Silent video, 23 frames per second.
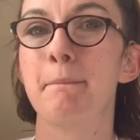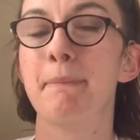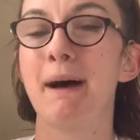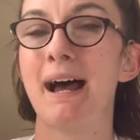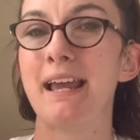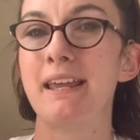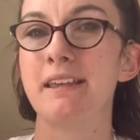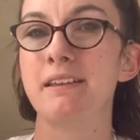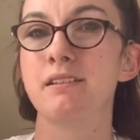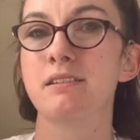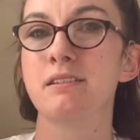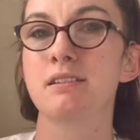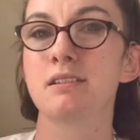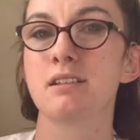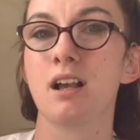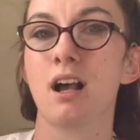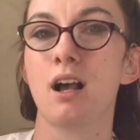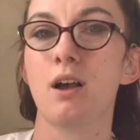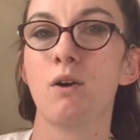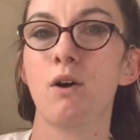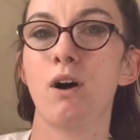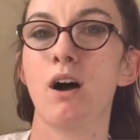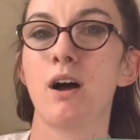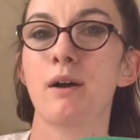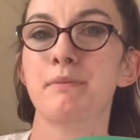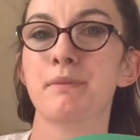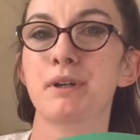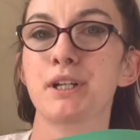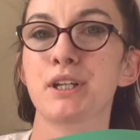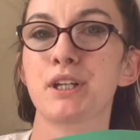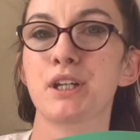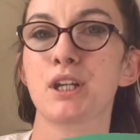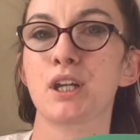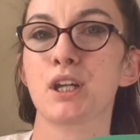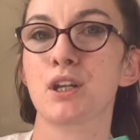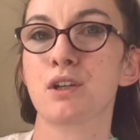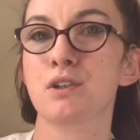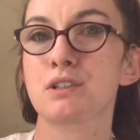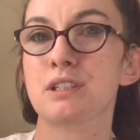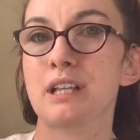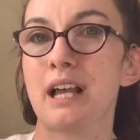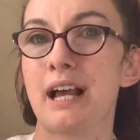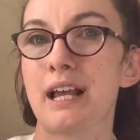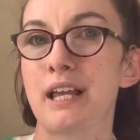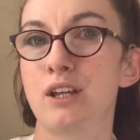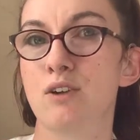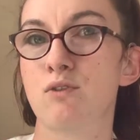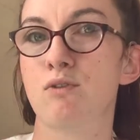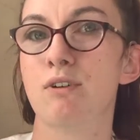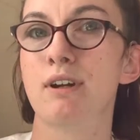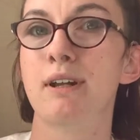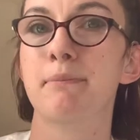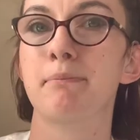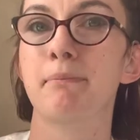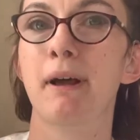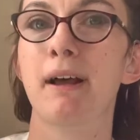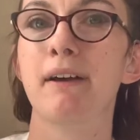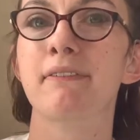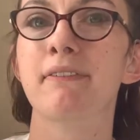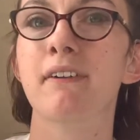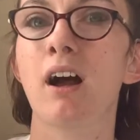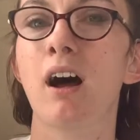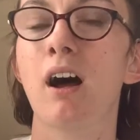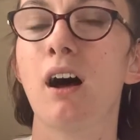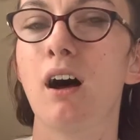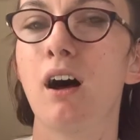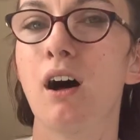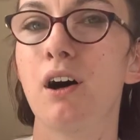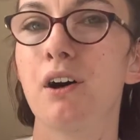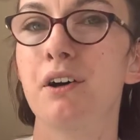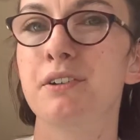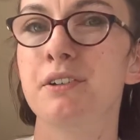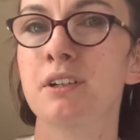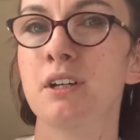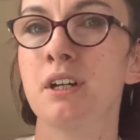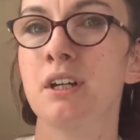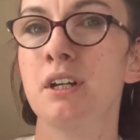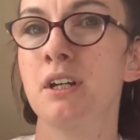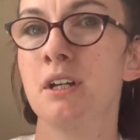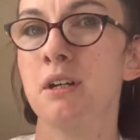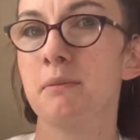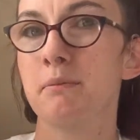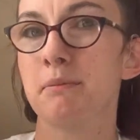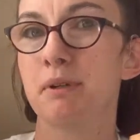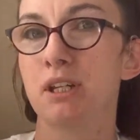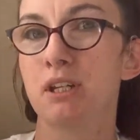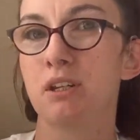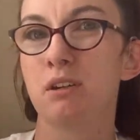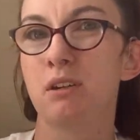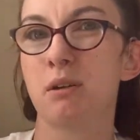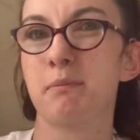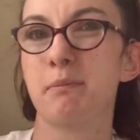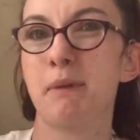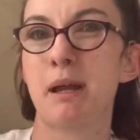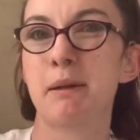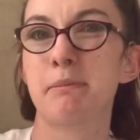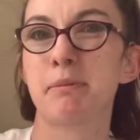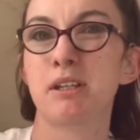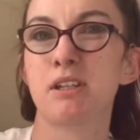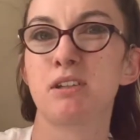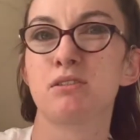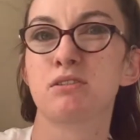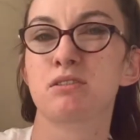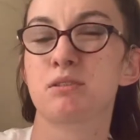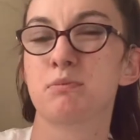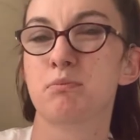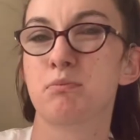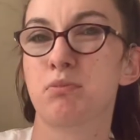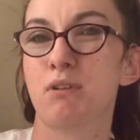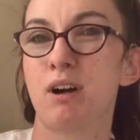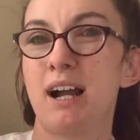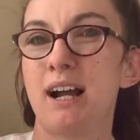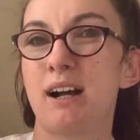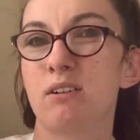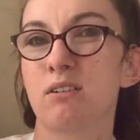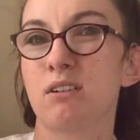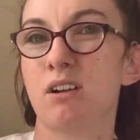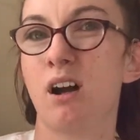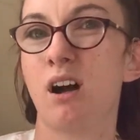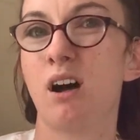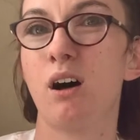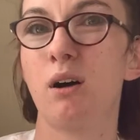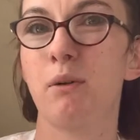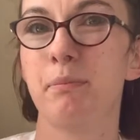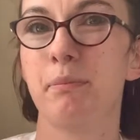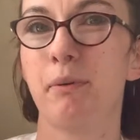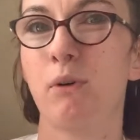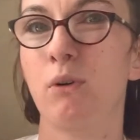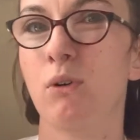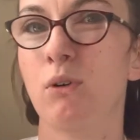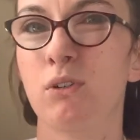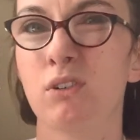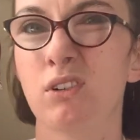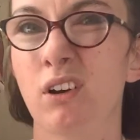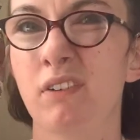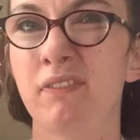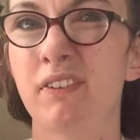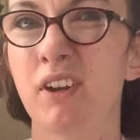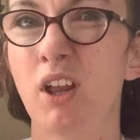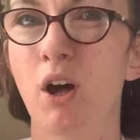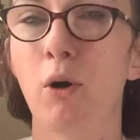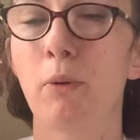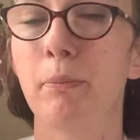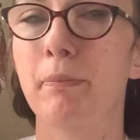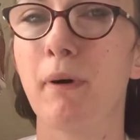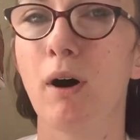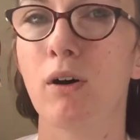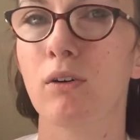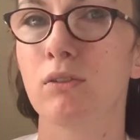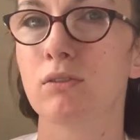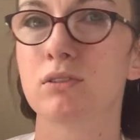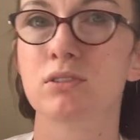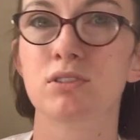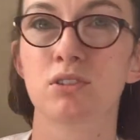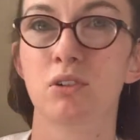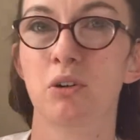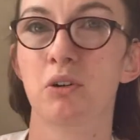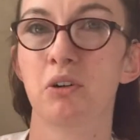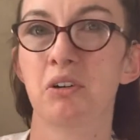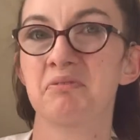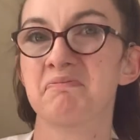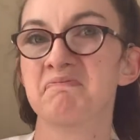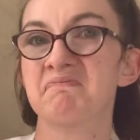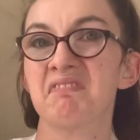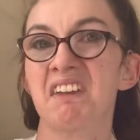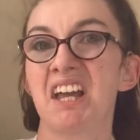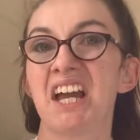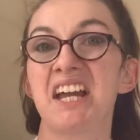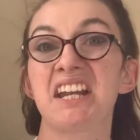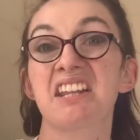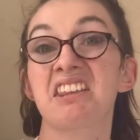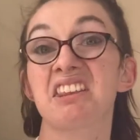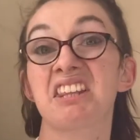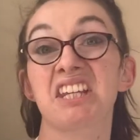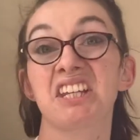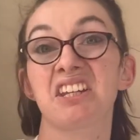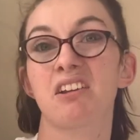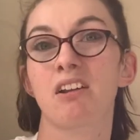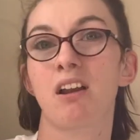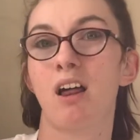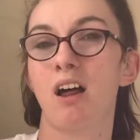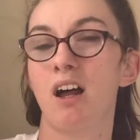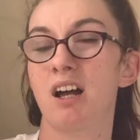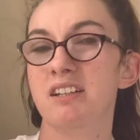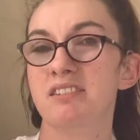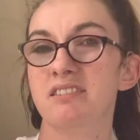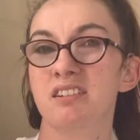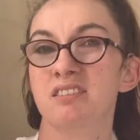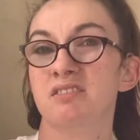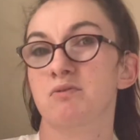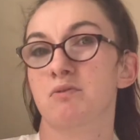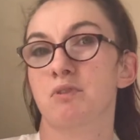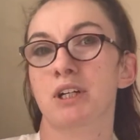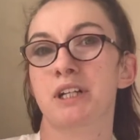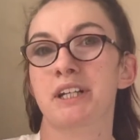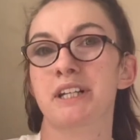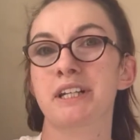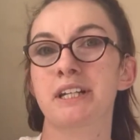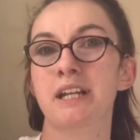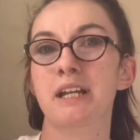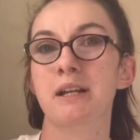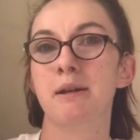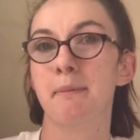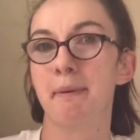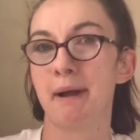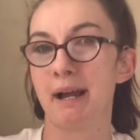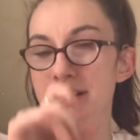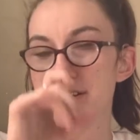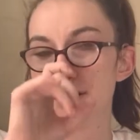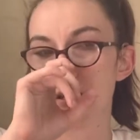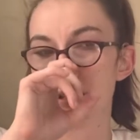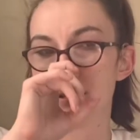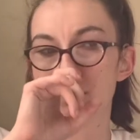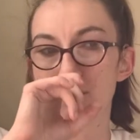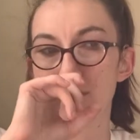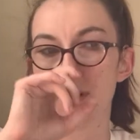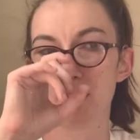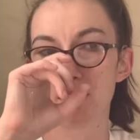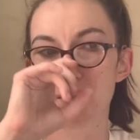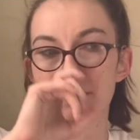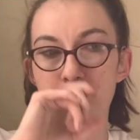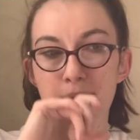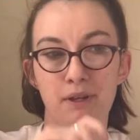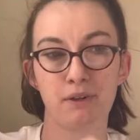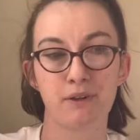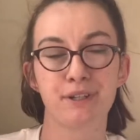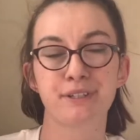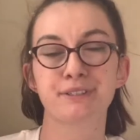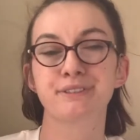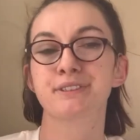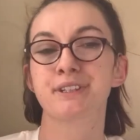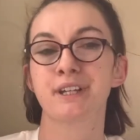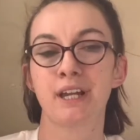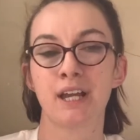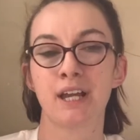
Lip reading: base. So I'm going to use a green bit of card, but you can maybe use some brown cardboard off an old box or anything you like. It doesn't really need a base as well, to be honest,